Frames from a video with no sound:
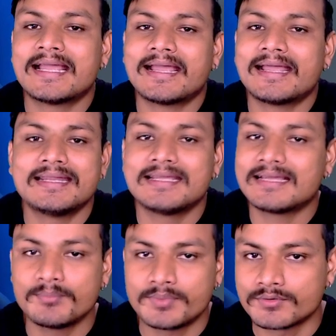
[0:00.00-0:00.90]
any
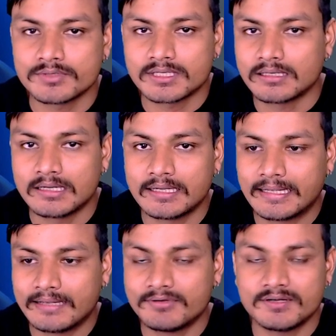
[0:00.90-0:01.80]
computer
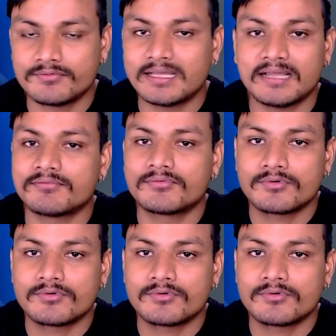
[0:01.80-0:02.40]
even if you have